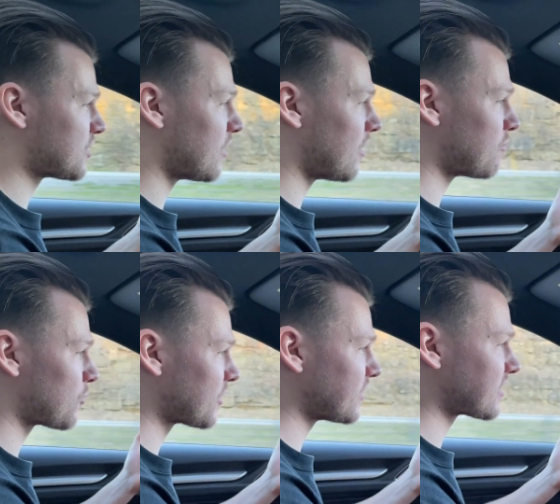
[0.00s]
I'm
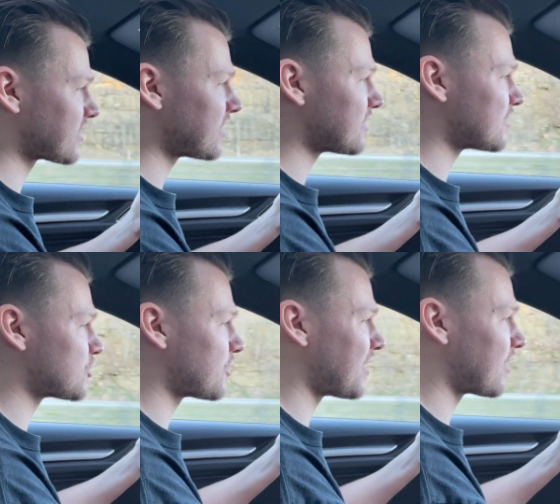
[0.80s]
really excited to
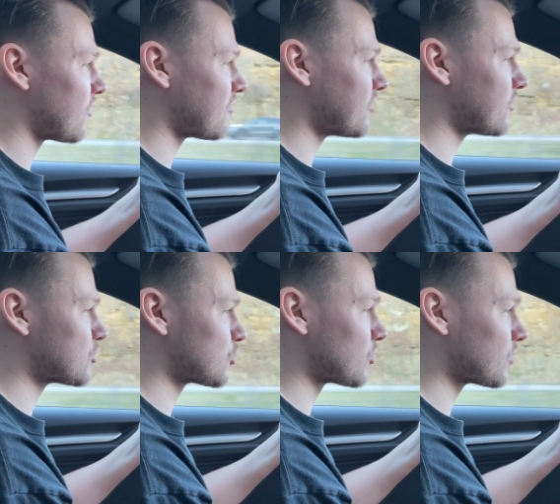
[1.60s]
show that off here
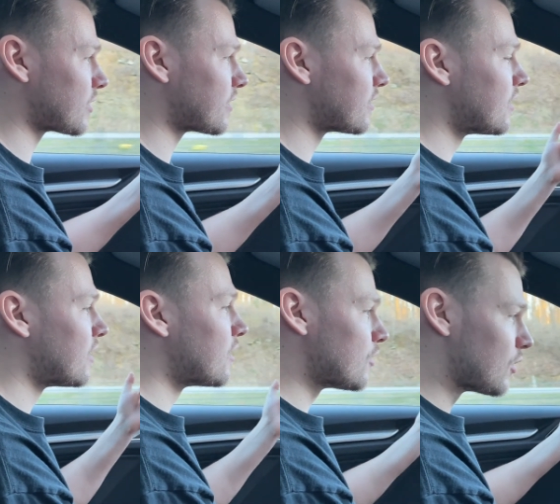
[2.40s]
shortly.
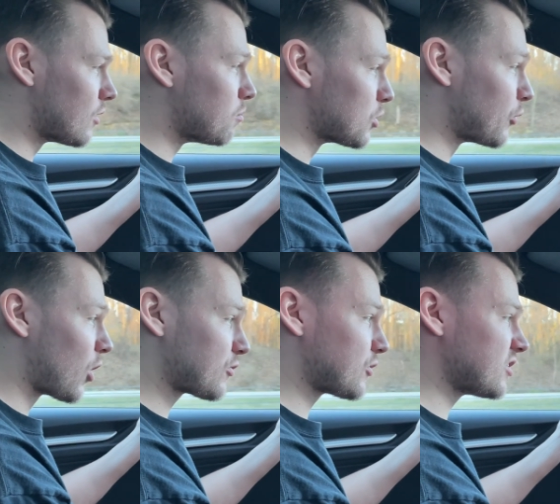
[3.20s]
The blue
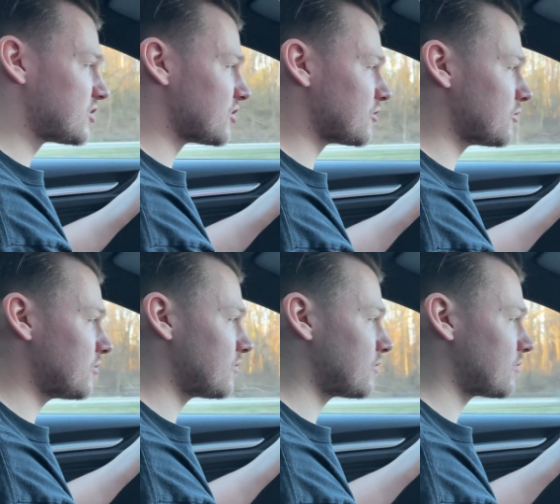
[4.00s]

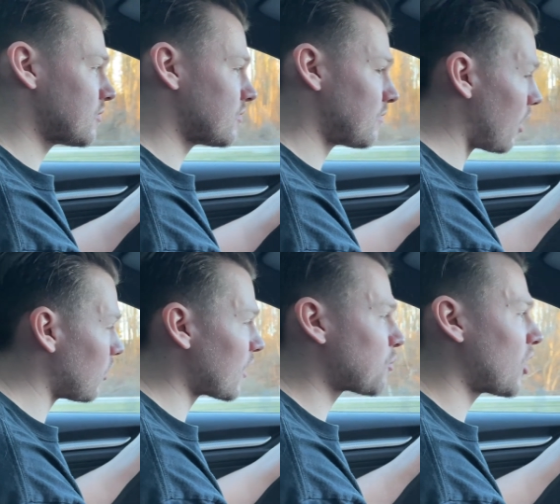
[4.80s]
R32, a
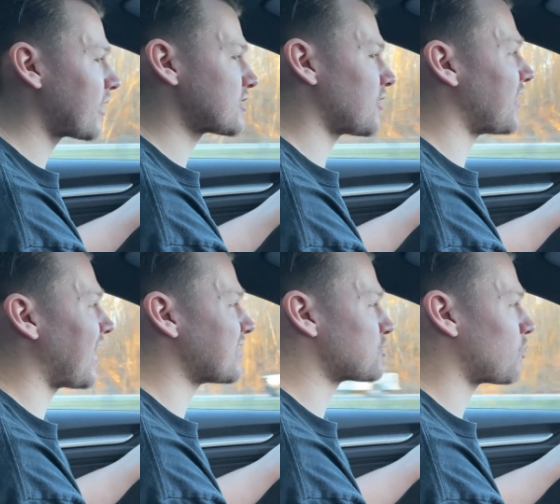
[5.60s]
lot of progress on
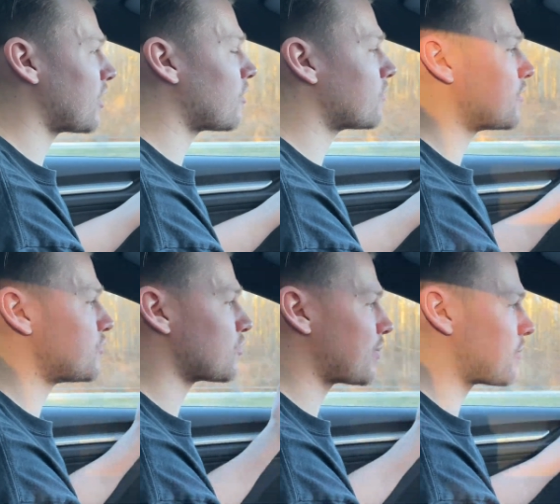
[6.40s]
that as well. If
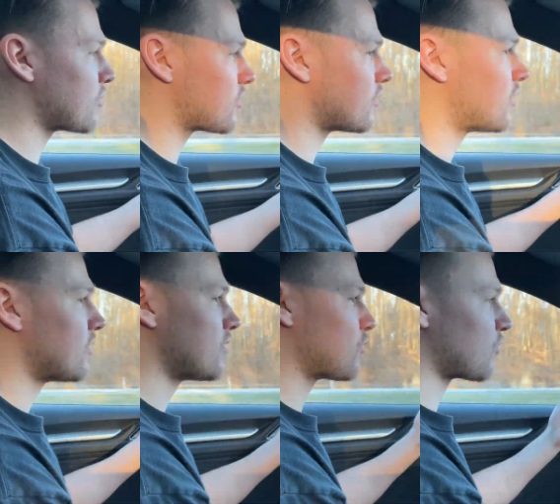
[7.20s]
you remember,
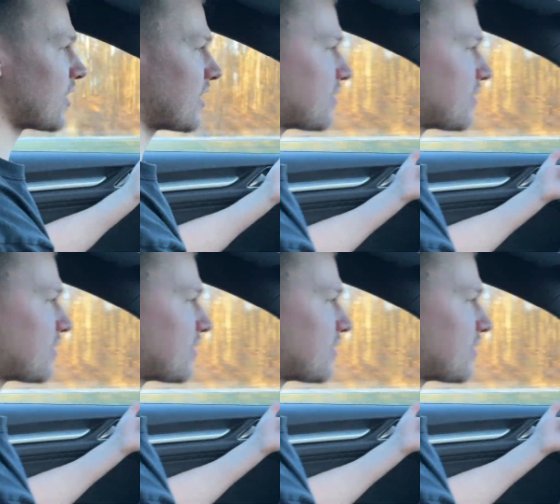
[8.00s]
the front end of